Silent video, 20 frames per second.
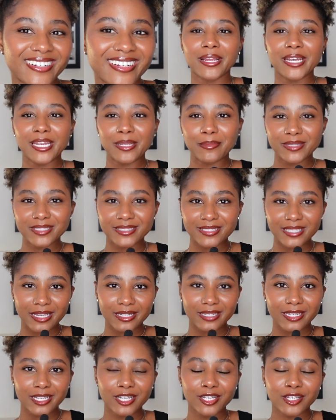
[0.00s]
My name is
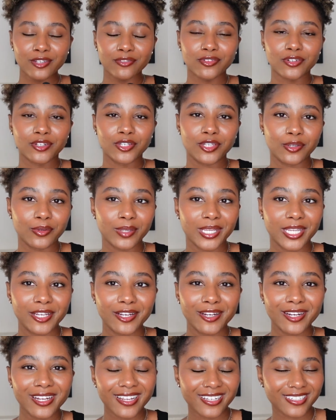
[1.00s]
Senya if you're new
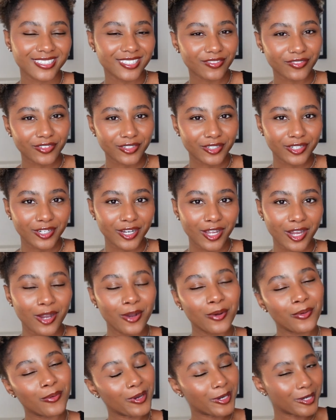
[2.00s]
here, and if you're
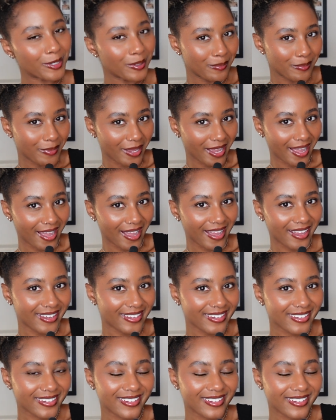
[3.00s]
not, welcome back.